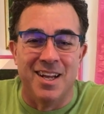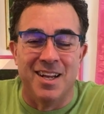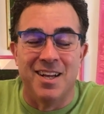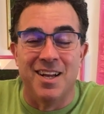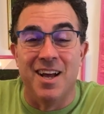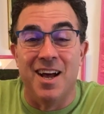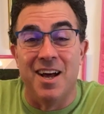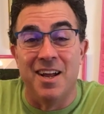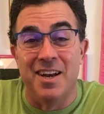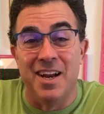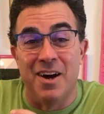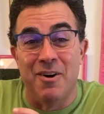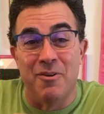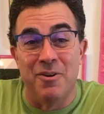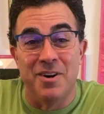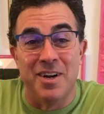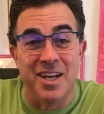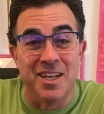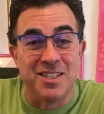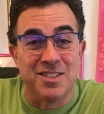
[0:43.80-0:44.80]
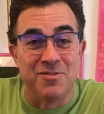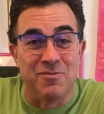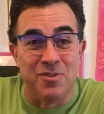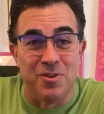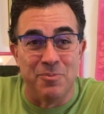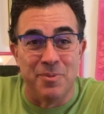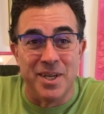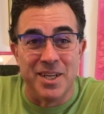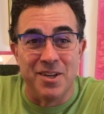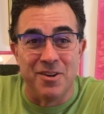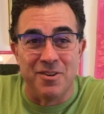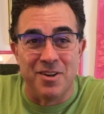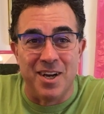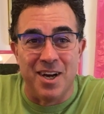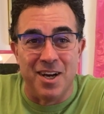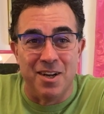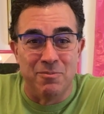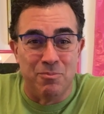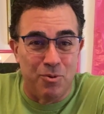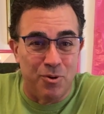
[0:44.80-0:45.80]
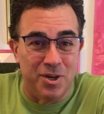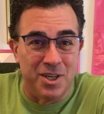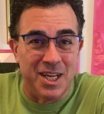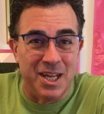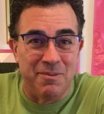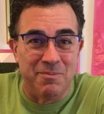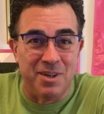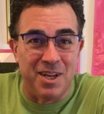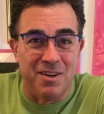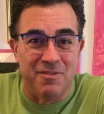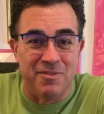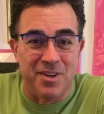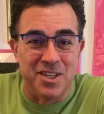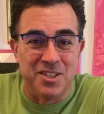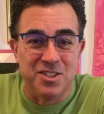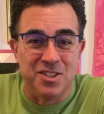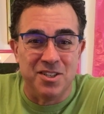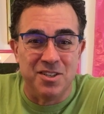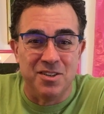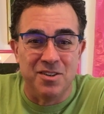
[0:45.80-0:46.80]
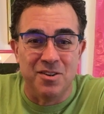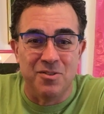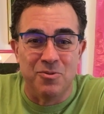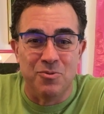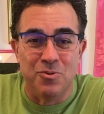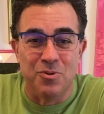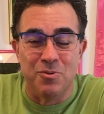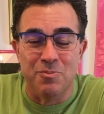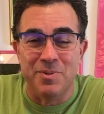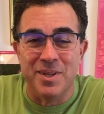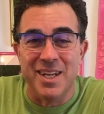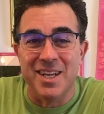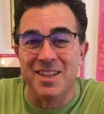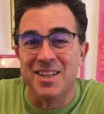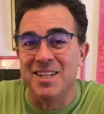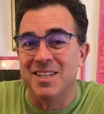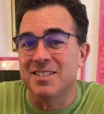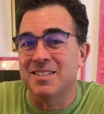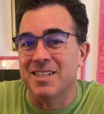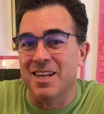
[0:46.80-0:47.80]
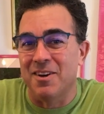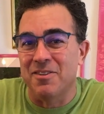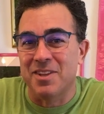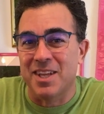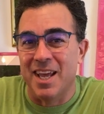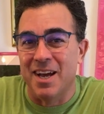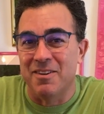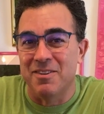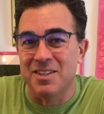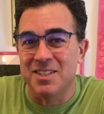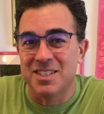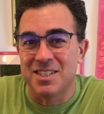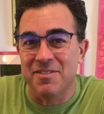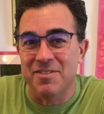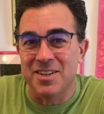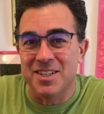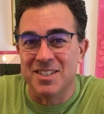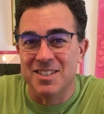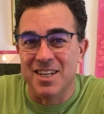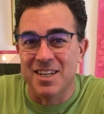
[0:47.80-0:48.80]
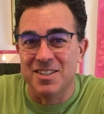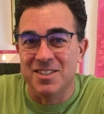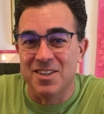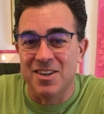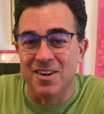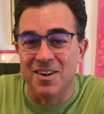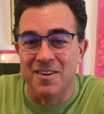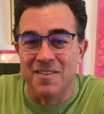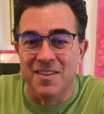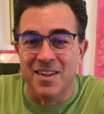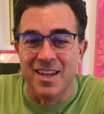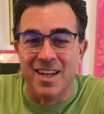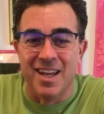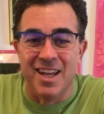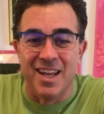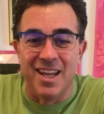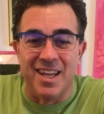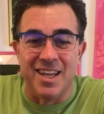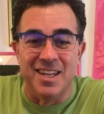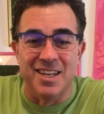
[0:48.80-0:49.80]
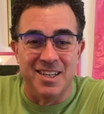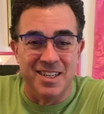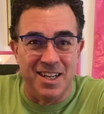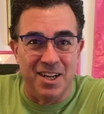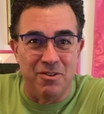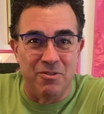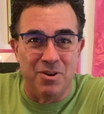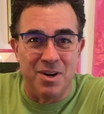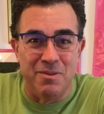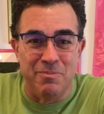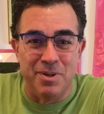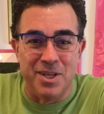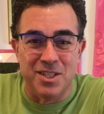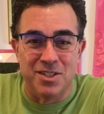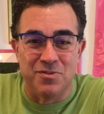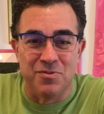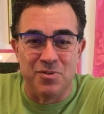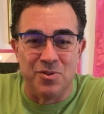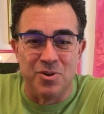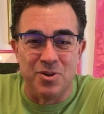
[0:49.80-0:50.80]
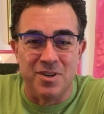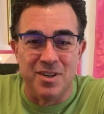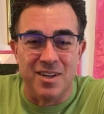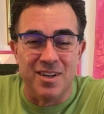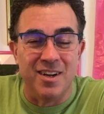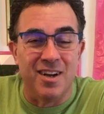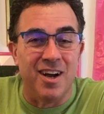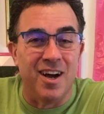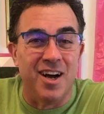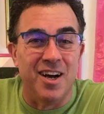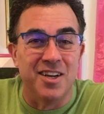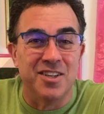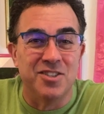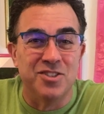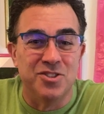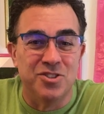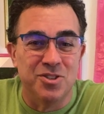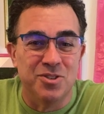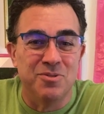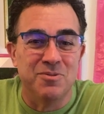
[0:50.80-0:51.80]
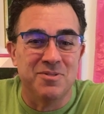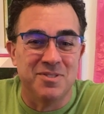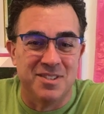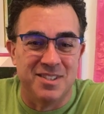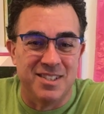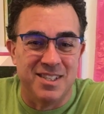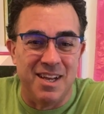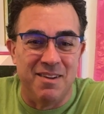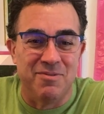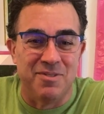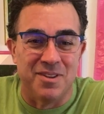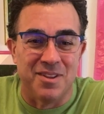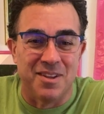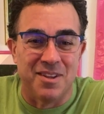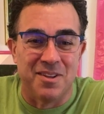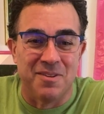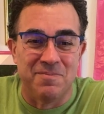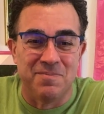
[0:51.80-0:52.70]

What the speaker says: Now our next FlamingoCon board game convention will be at the South County Civic Center in Delray Beach, Florida on June 7th.